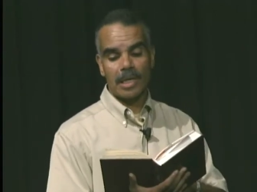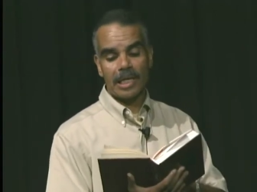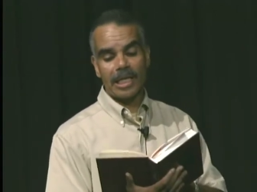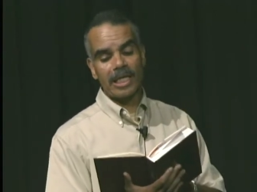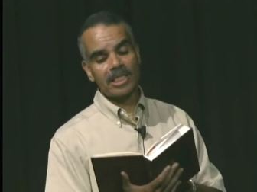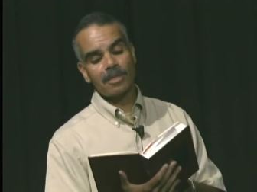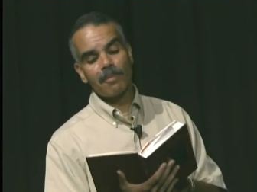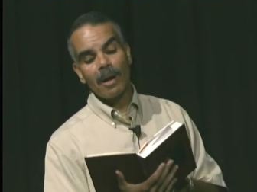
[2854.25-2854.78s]
It
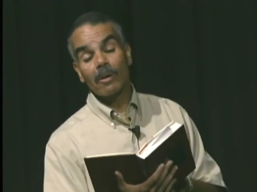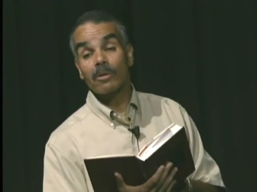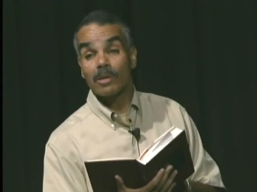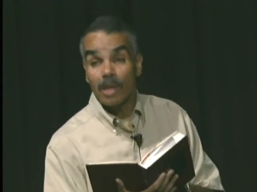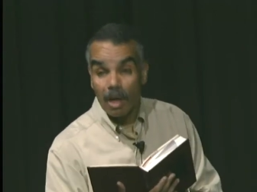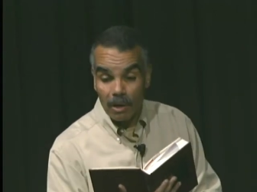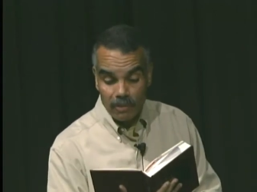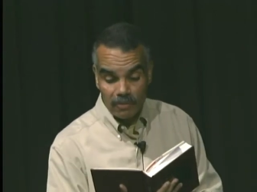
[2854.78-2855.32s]
is about
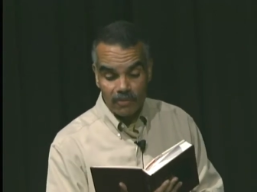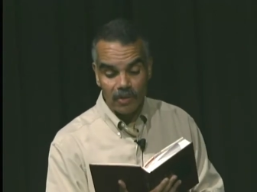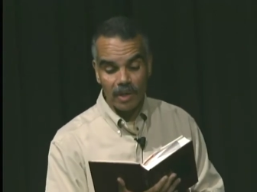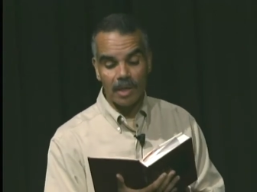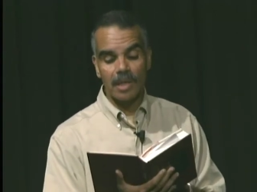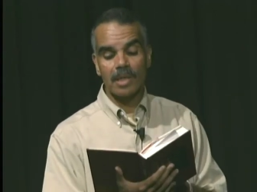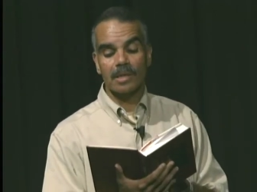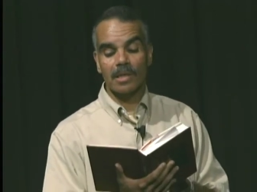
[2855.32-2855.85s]
love,
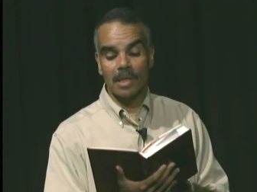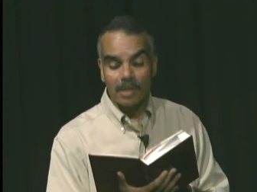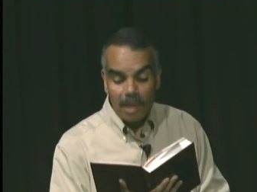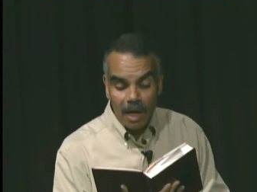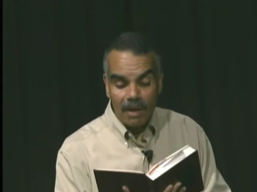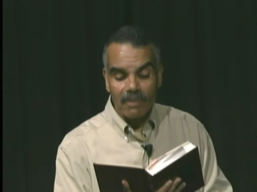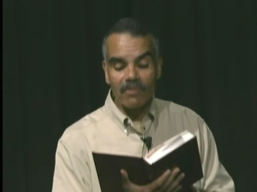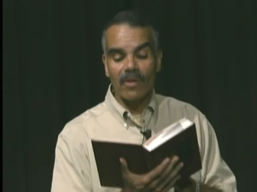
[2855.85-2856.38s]
the
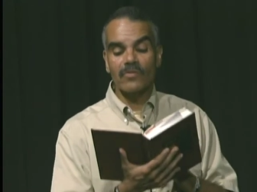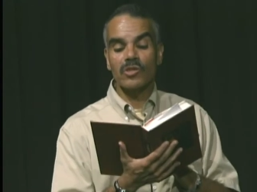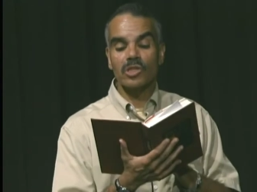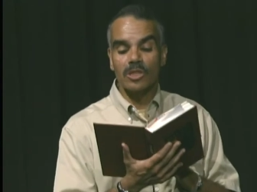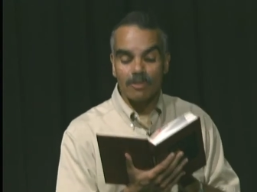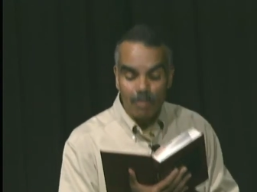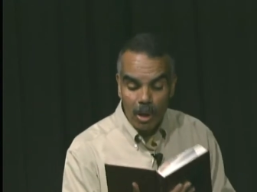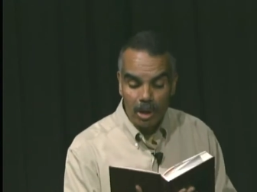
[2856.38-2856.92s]
love of the
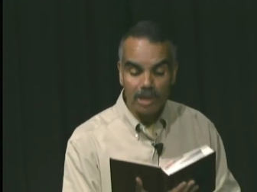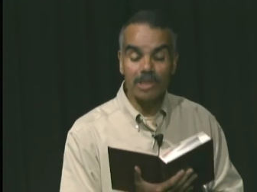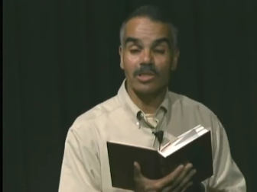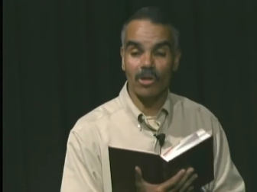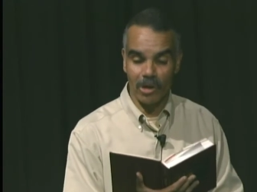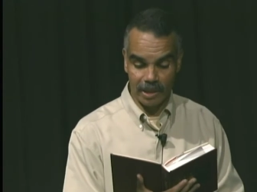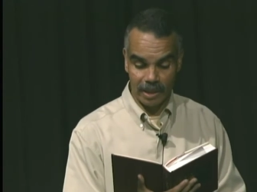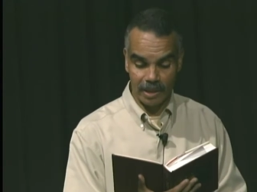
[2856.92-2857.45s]
smallest
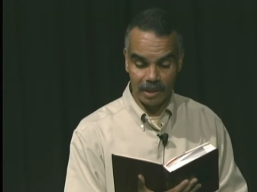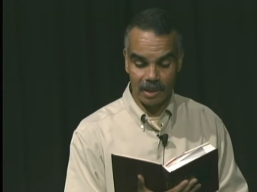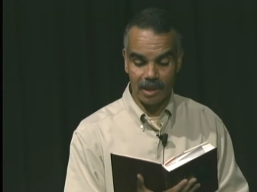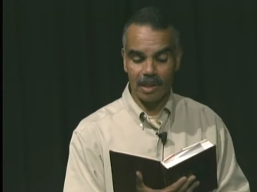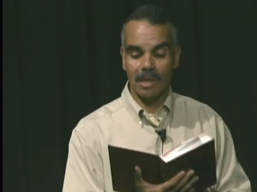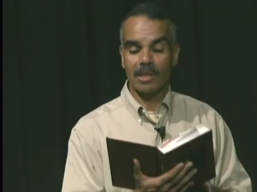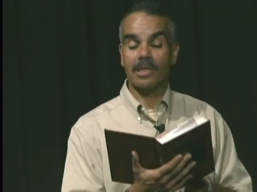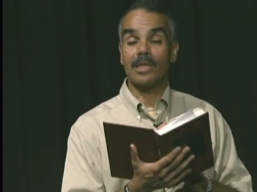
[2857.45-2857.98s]
darting,
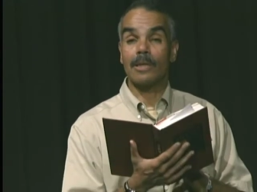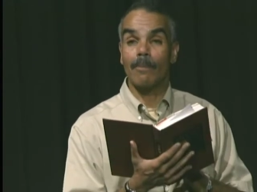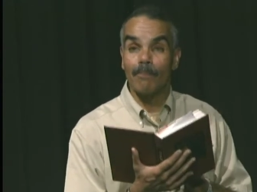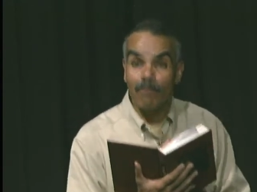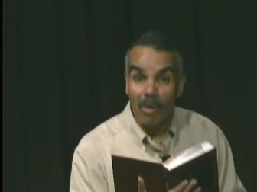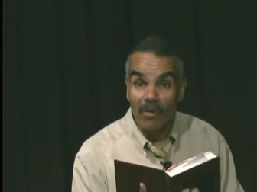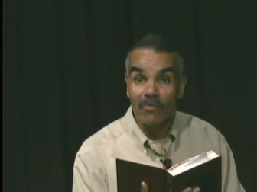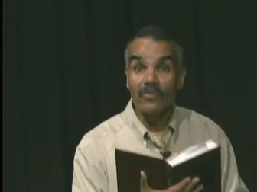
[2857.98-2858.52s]
the
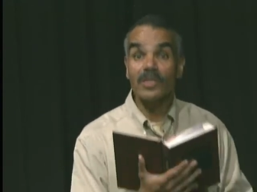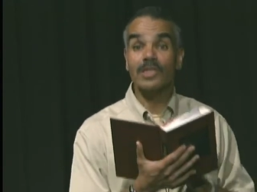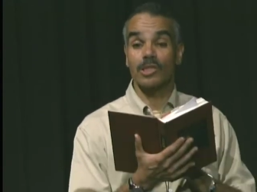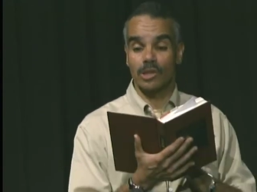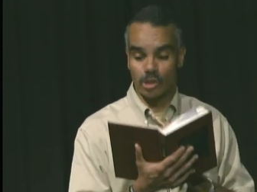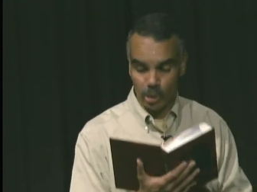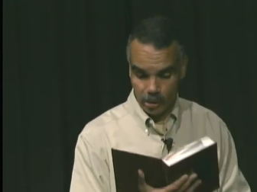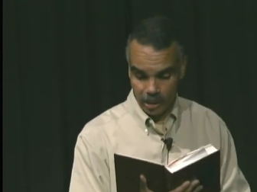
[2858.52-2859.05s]

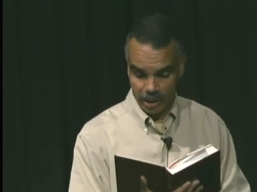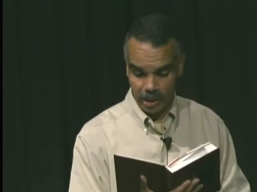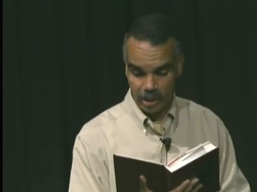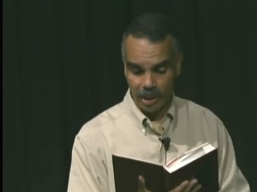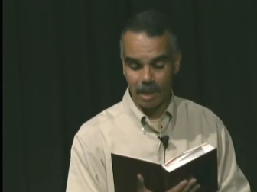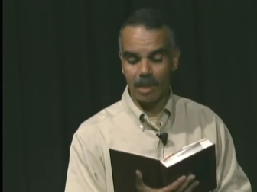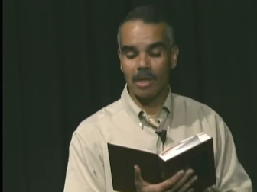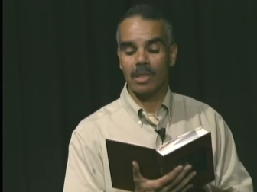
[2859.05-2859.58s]
imperfect journey,
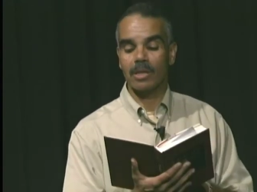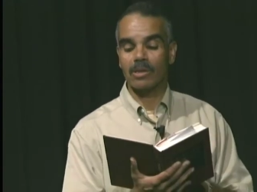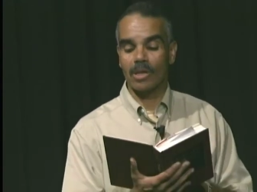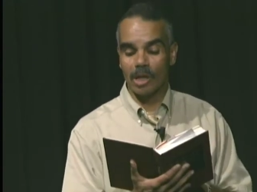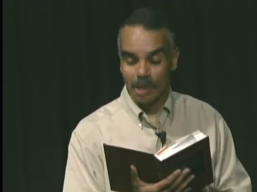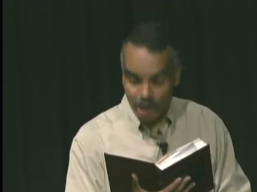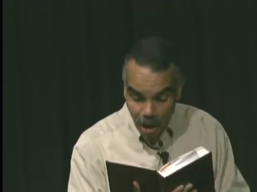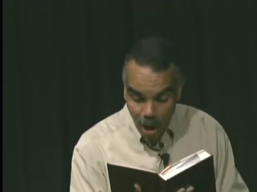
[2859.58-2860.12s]
the
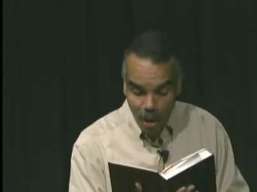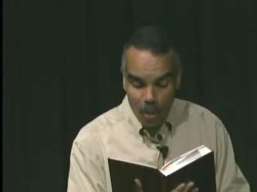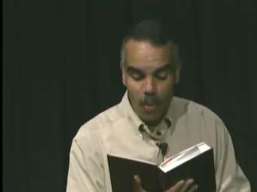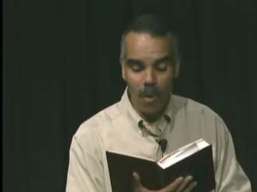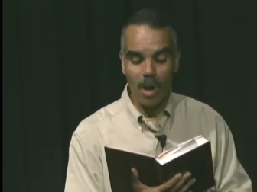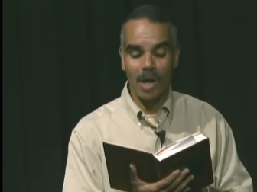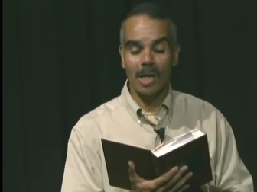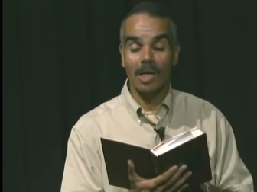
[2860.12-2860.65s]

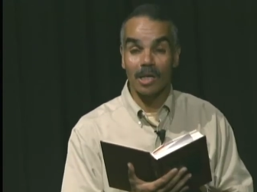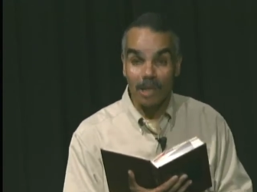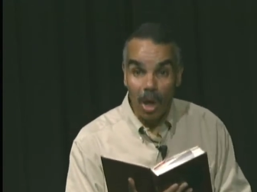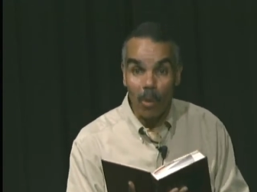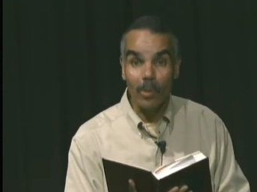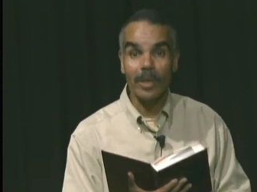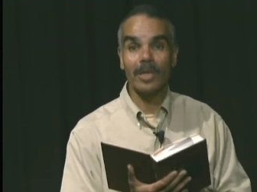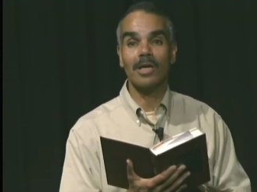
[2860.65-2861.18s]
glow,
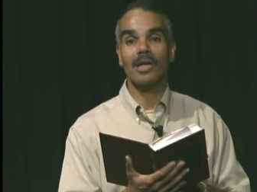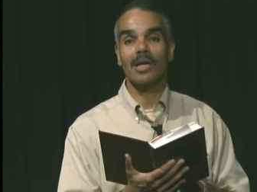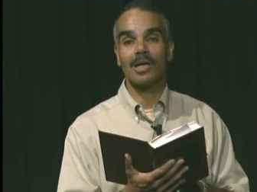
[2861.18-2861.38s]
glowing